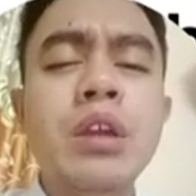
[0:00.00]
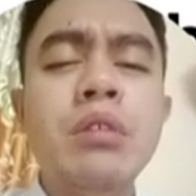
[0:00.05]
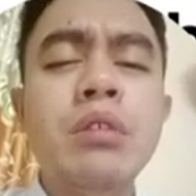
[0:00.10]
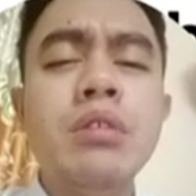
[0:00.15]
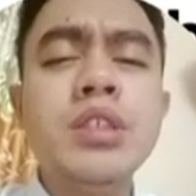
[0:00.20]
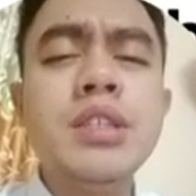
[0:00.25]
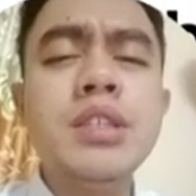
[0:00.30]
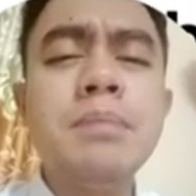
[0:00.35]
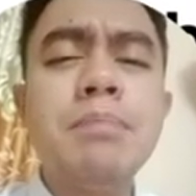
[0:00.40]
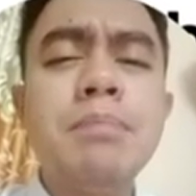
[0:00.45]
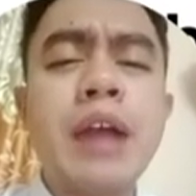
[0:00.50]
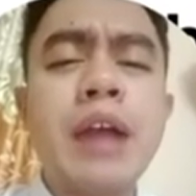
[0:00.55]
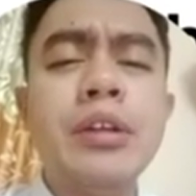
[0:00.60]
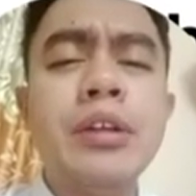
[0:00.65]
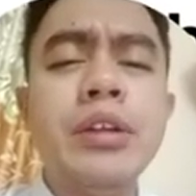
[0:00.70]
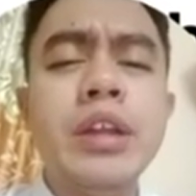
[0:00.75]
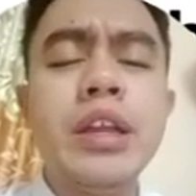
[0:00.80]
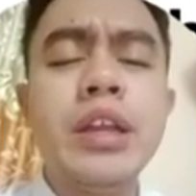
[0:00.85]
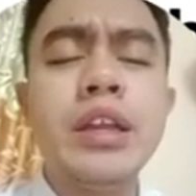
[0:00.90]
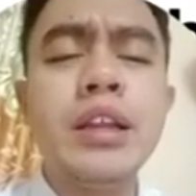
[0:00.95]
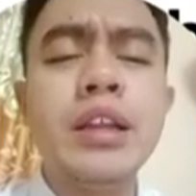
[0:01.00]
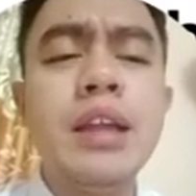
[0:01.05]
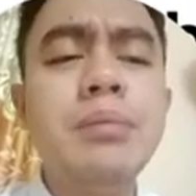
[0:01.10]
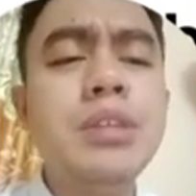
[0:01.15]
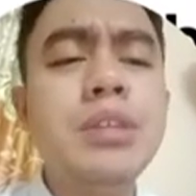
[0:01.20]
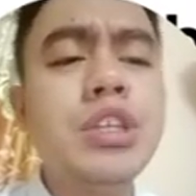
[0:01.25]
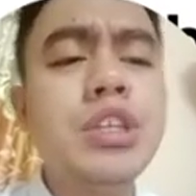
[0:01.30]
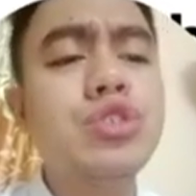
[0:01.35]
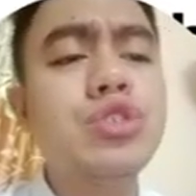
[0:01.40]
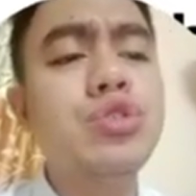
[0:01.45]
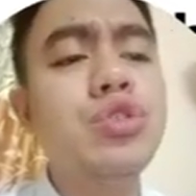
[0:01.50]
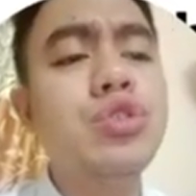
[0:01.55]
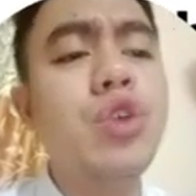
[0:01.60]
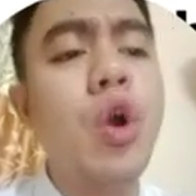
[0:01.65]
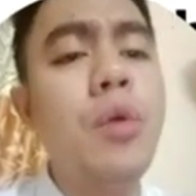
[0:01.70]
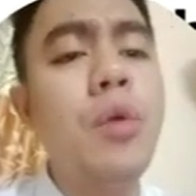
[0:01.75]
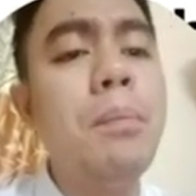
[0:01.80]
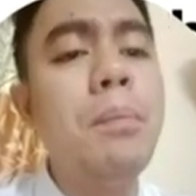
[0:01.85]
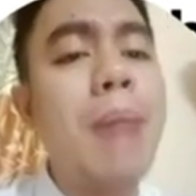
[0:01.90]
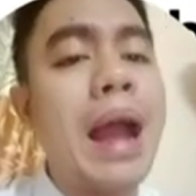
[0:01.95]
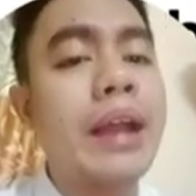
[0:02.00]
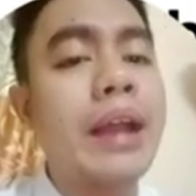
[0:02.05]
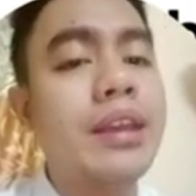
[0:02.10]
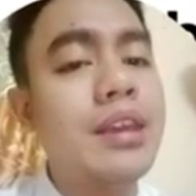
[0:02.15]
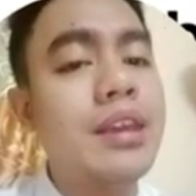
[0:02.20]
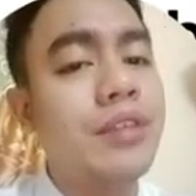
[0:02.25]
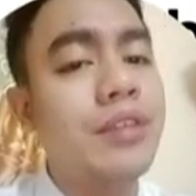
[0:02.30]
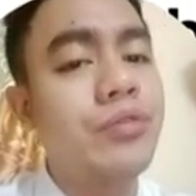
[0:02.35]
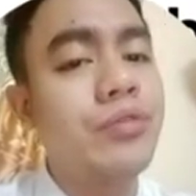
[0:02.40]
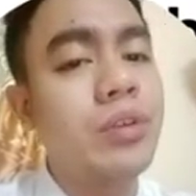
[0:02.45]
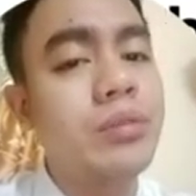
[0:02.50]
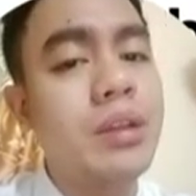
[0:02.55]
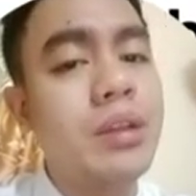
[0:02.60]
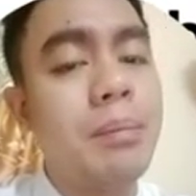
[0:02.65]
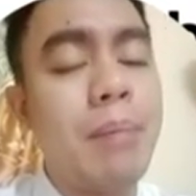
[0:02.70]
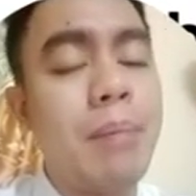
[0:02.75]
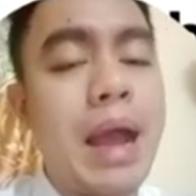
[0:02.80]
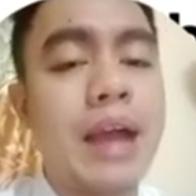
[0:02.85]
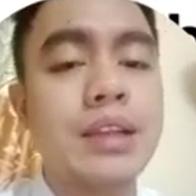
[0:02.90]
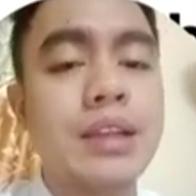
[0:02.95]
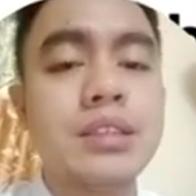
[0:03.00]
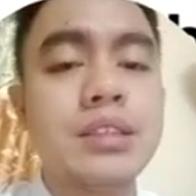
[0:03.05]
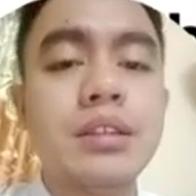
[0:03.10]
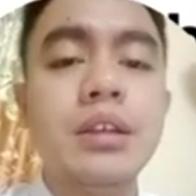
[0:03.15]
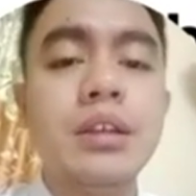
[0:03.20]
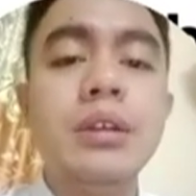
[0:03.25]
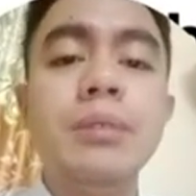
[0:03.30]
What's the pattern here? Let me just go back here from the past.